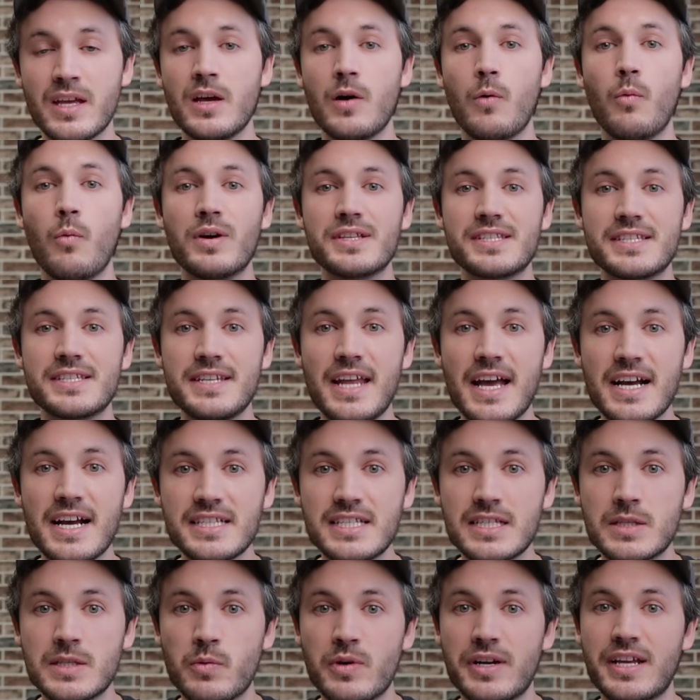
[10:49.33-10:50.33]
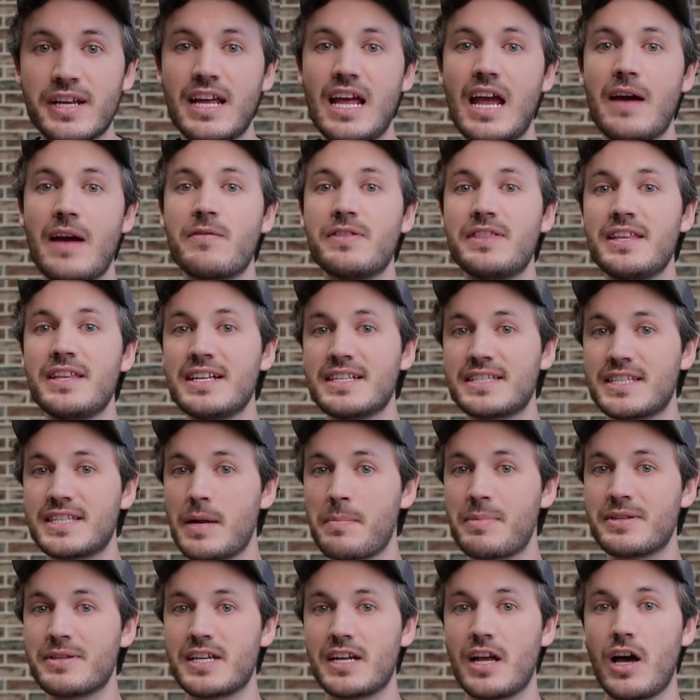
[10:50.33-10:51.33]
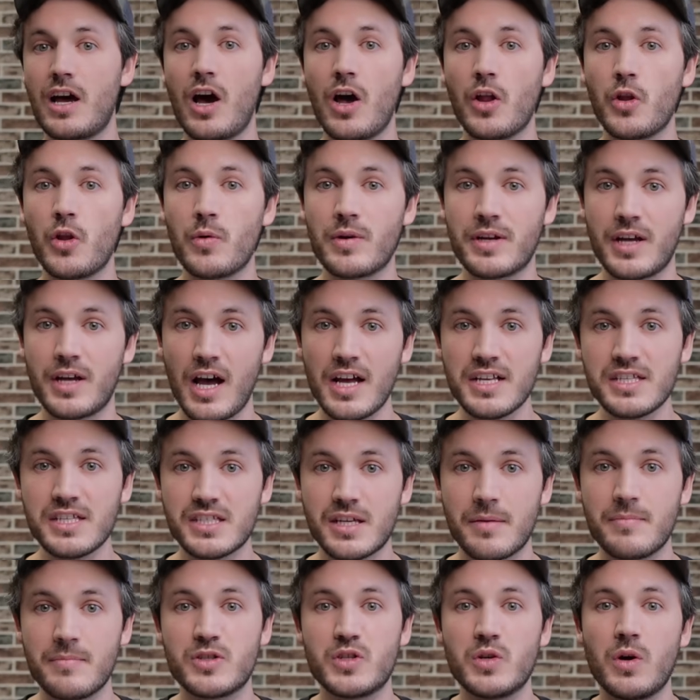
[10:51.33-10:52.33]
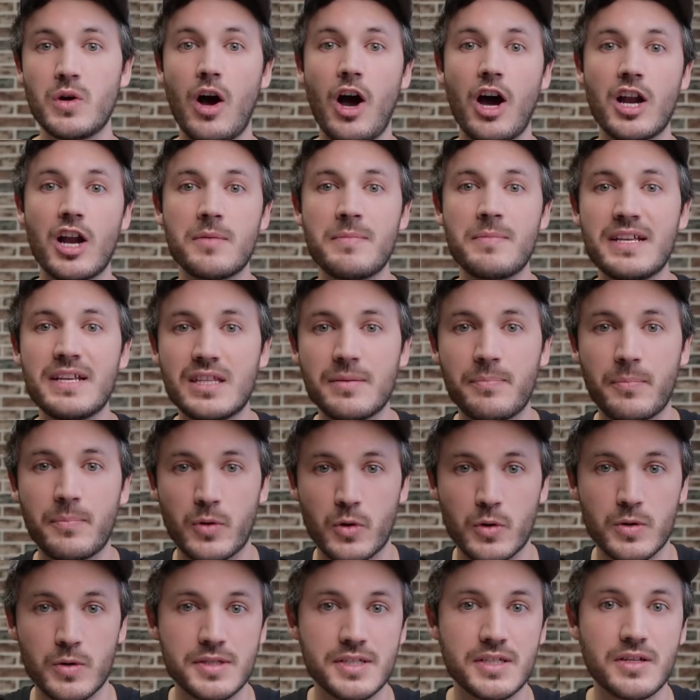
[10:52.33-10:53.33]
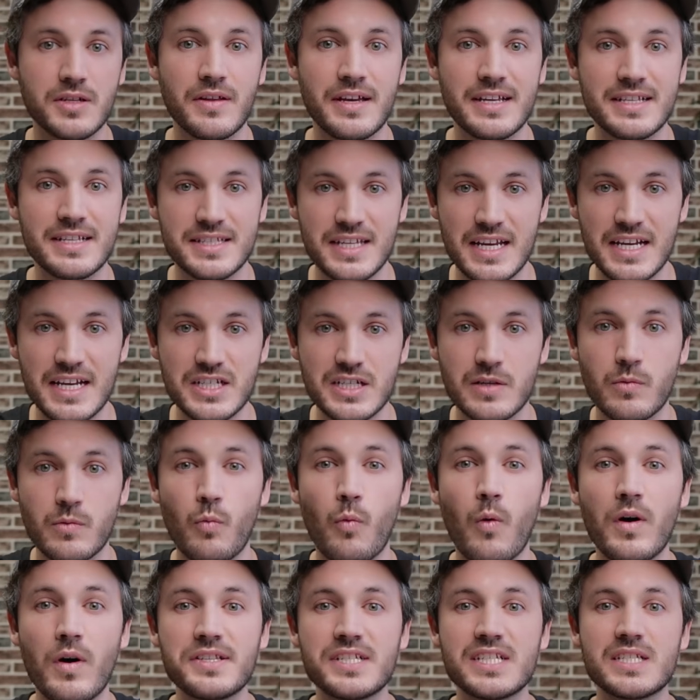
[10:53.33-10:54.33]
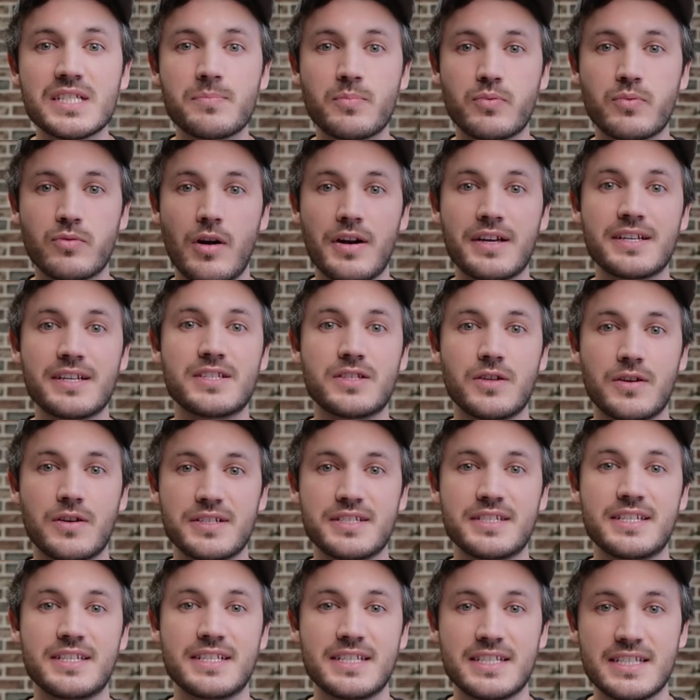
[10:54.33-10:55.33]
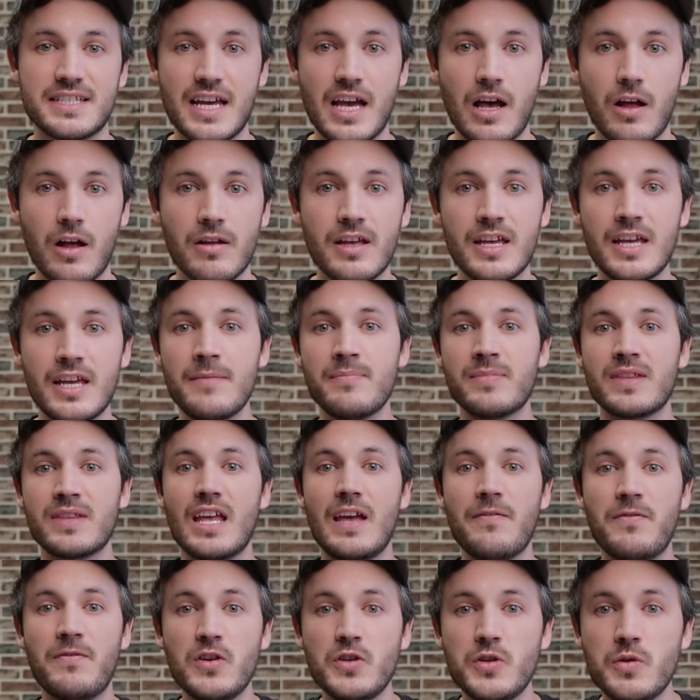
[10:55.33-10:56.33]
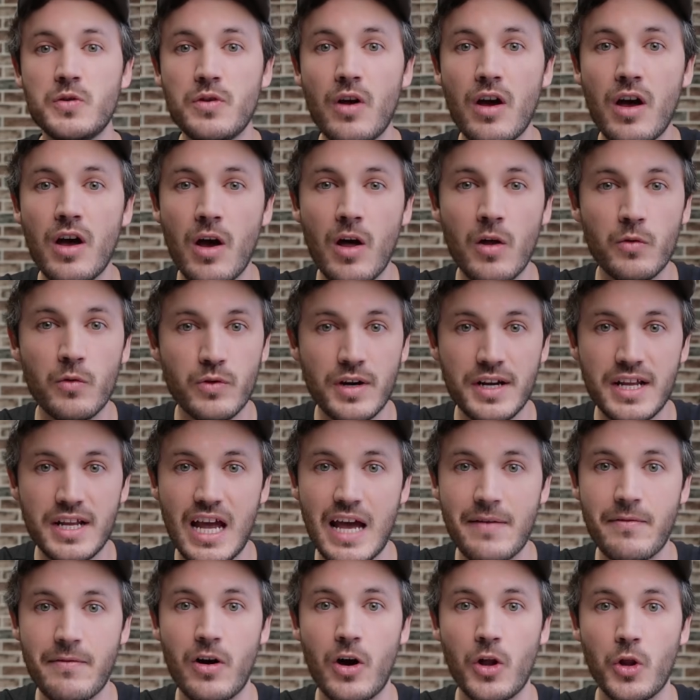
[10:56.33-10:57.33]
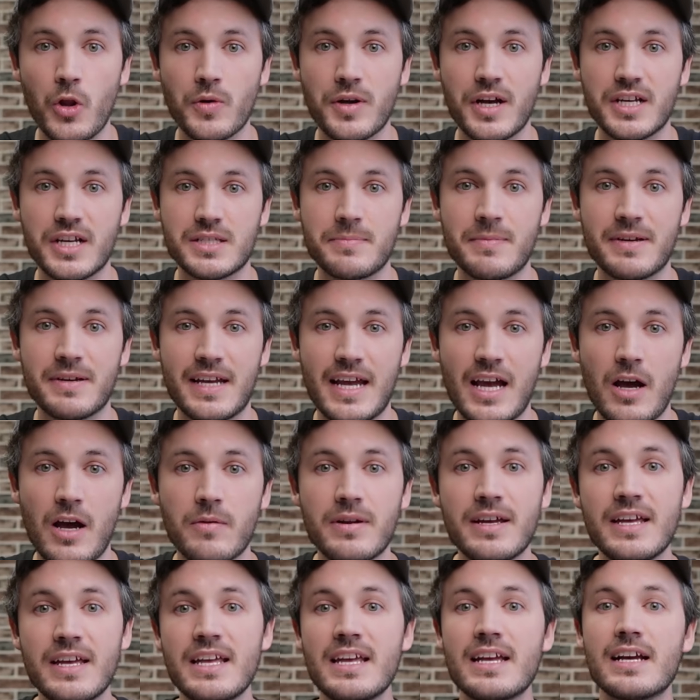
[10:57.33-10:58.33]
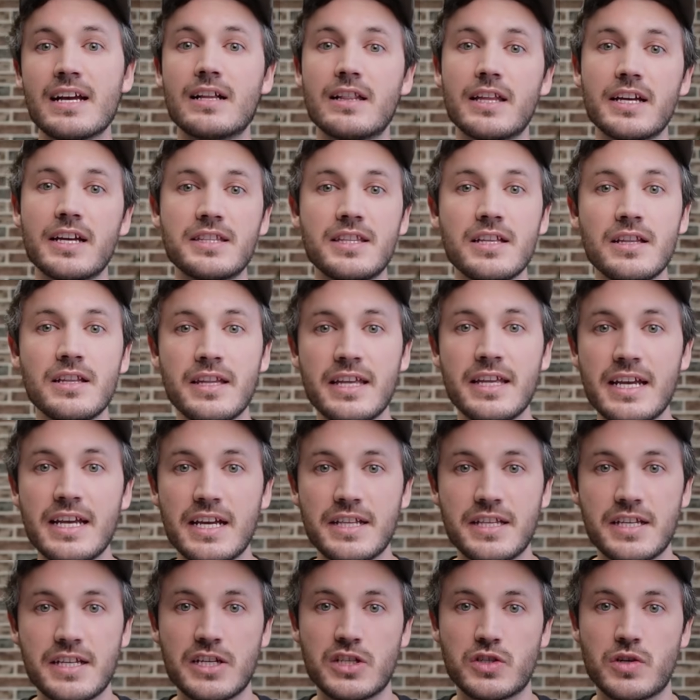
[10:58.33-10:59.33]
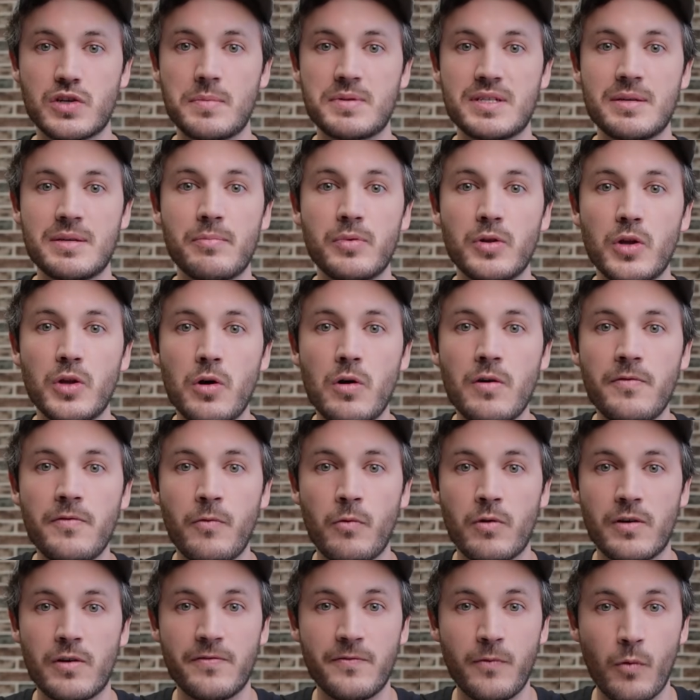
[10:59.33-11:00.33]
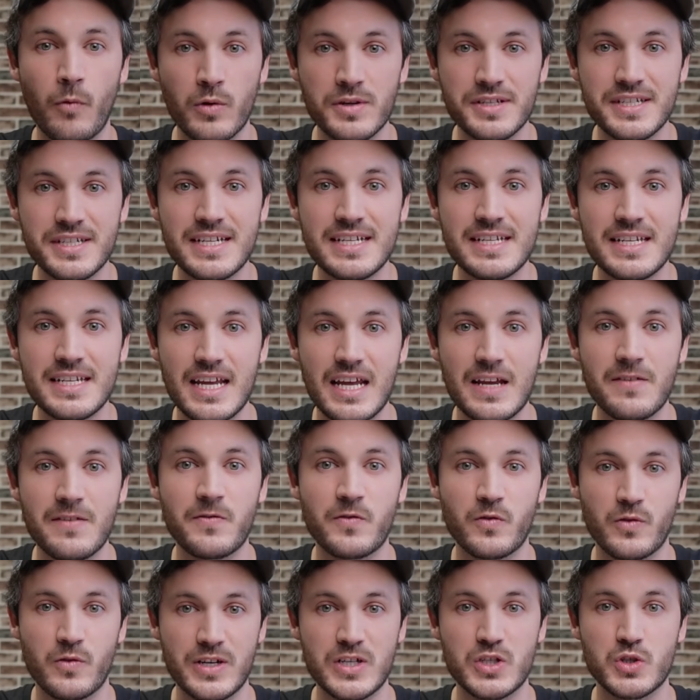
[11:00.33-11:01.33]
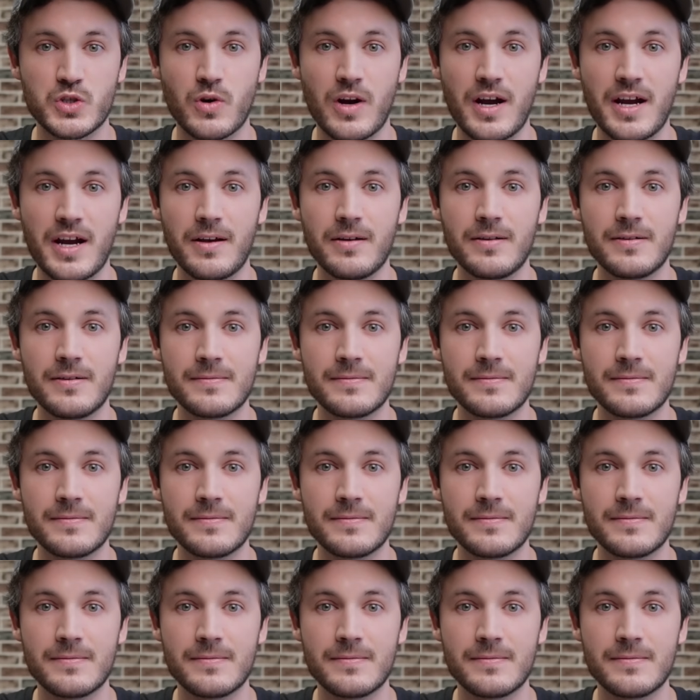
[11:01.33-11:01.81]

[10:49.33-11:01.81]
What's next is we're gonna get everything set up inside of HelloCustom to automate the personalization once this product starts to sell. If you do not already have a HelloCustom account, click the link in the description below for a 14-day free trial.